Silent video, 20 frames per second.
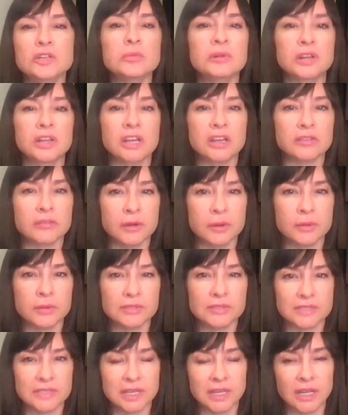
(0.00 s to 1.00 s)
do believe we will
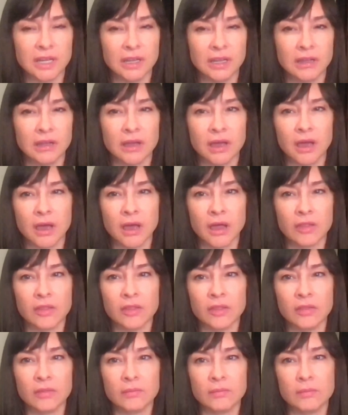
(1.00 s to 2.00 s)
see uh,
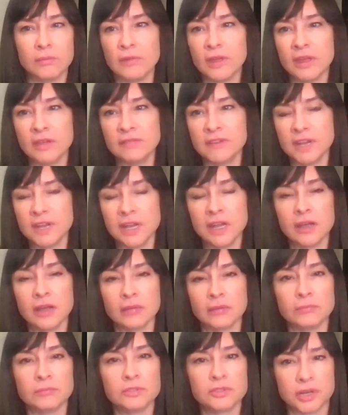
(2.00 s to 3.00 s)

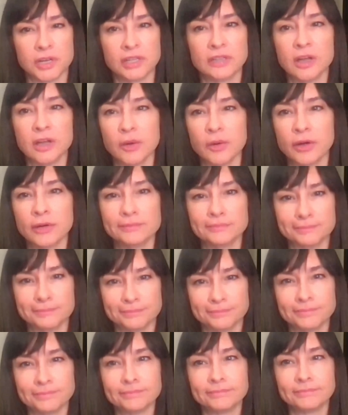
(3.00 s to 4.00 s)
NVIDIA trade lower.
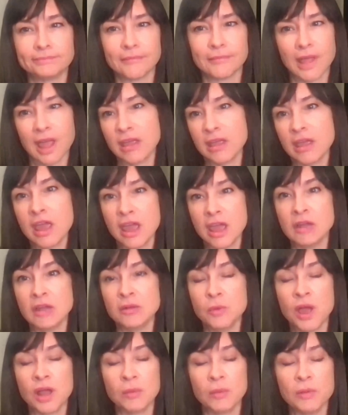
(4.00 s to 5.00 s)
All right. And,
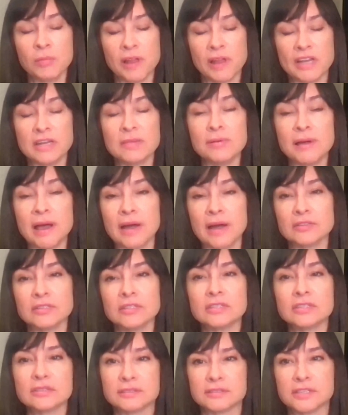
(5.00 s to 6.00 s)
and, and we plan to
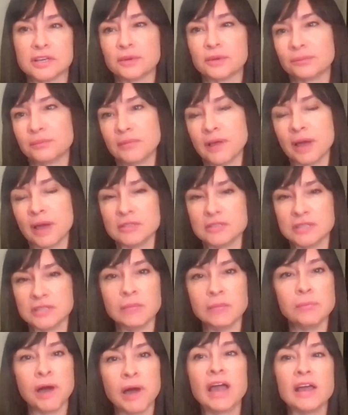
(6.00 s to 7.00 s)
pounce. So I would
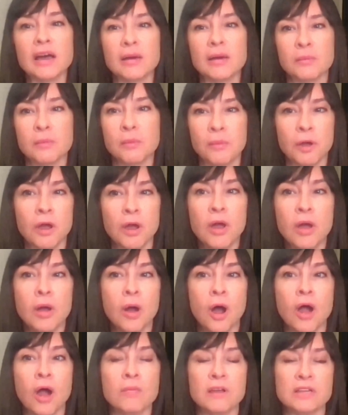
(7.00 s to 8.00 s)
say buy up.
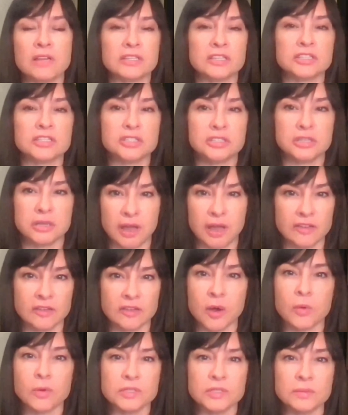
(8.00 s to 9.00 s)
Our message has
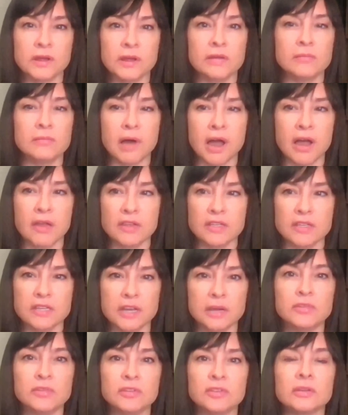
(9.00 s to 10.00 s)
always been buy on the
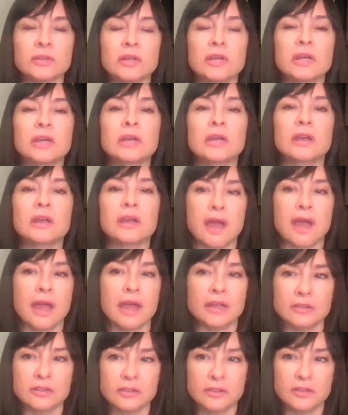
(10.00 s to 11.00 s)
dips,
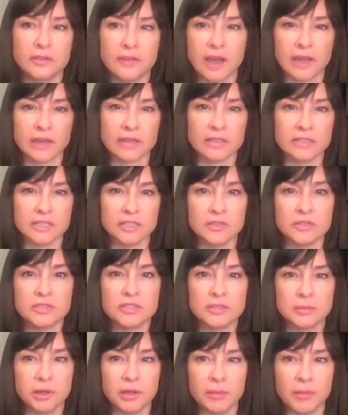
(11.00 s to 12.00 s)
and that continues
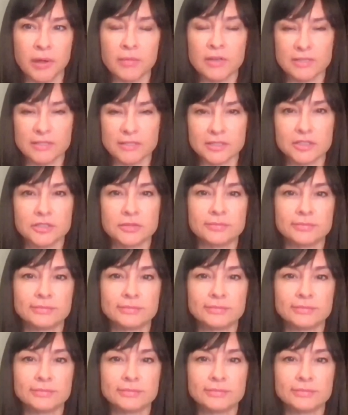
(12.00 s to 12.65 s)
to be my message.